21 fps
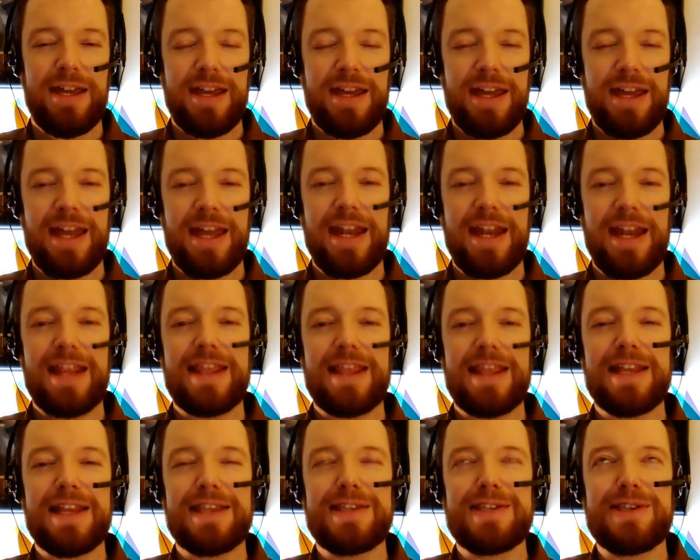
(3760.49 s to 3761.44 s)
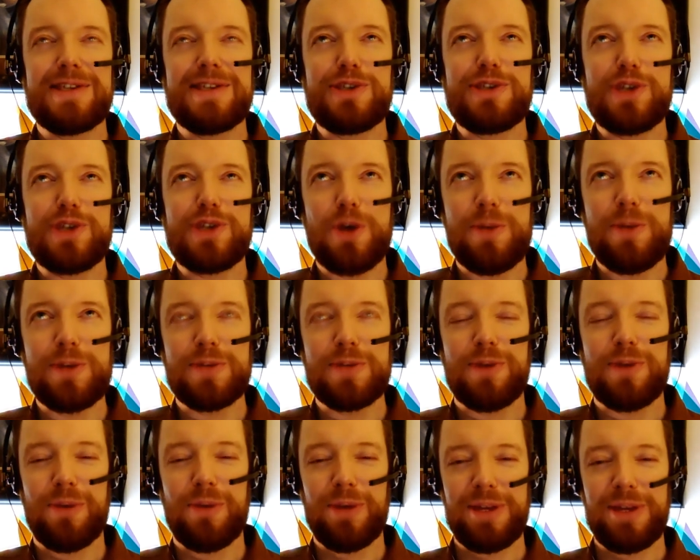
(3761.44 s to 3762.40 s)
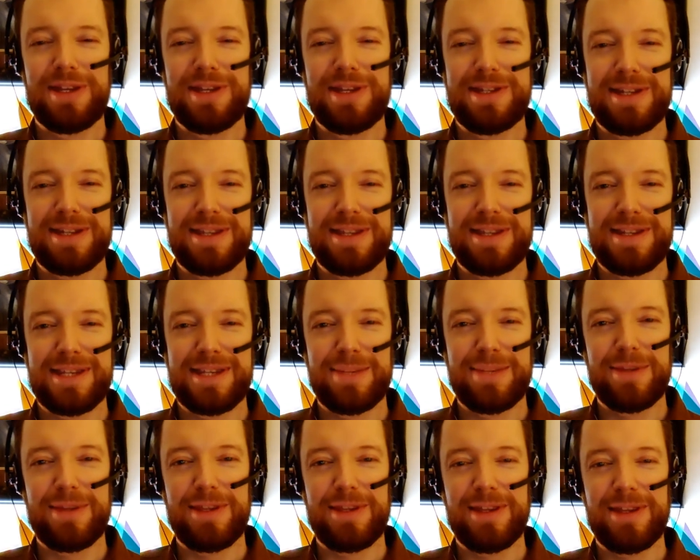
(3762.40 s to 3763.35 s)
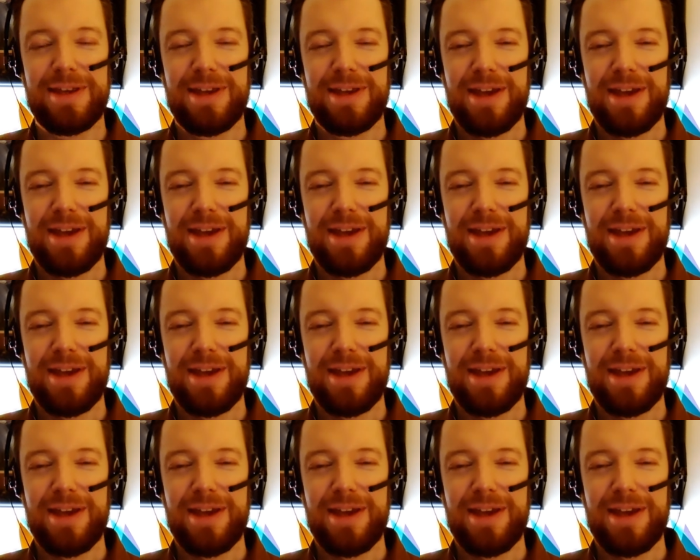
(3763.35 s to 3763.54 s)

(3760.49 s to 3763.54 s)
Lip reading: And I think this is so much more realistic than some of the